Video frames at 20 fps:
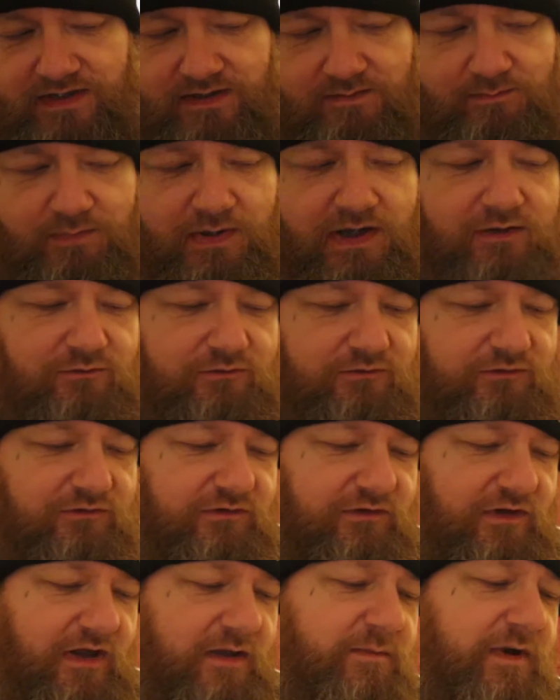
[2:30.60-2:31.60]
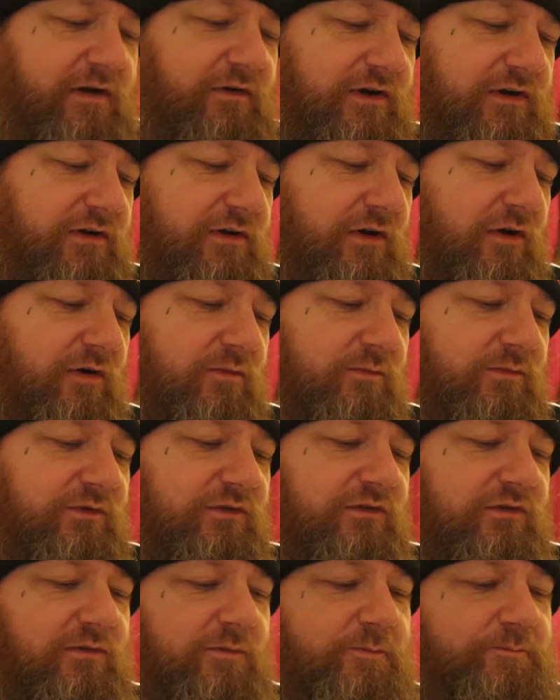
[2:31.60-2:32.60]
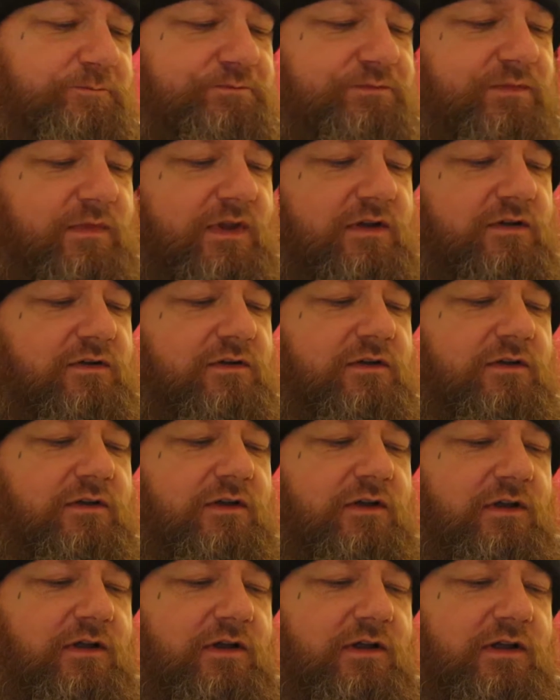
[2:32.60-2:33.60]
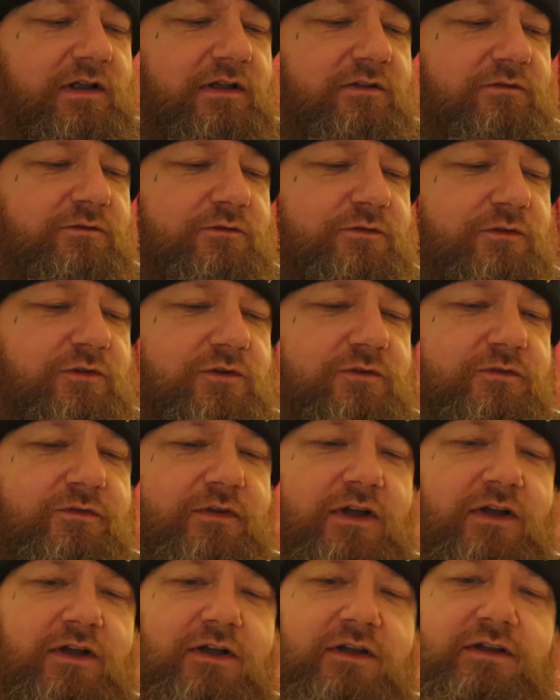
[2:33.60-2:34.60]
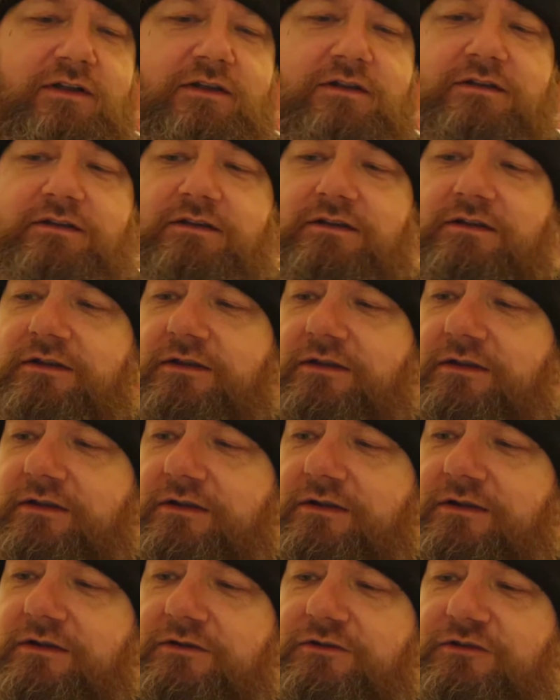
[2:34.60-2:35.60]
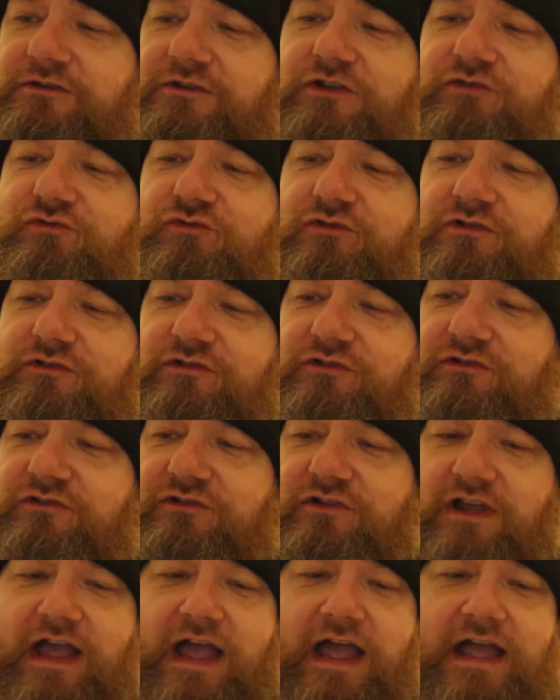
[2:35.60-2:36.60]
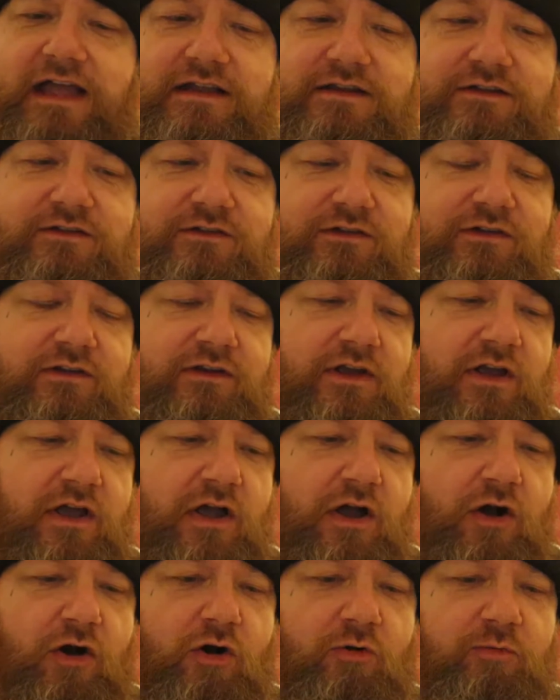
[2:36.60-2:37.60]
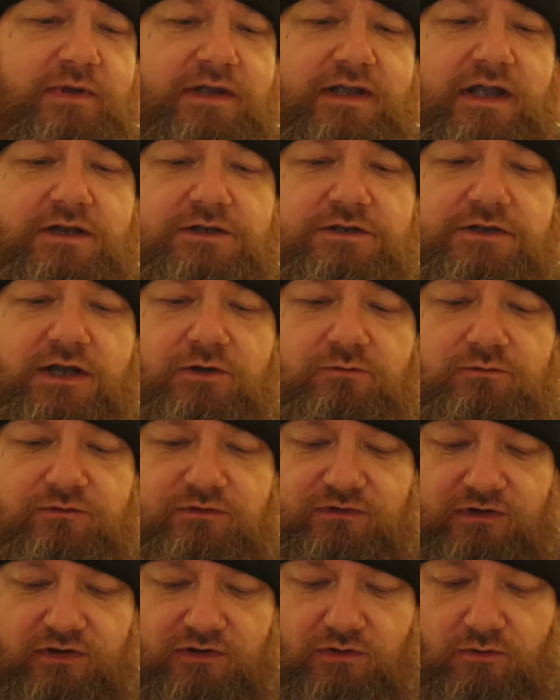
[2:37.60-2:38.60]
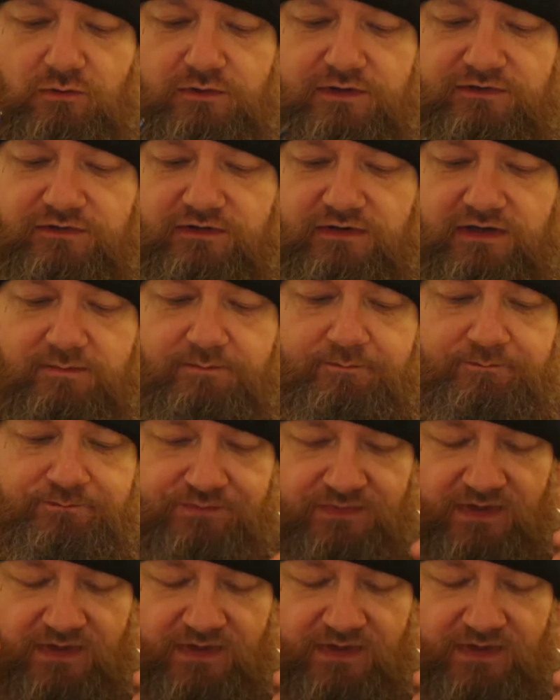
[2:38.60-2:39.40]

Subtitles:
It boasts American hops, full of citrus and hoppy notes, according to them.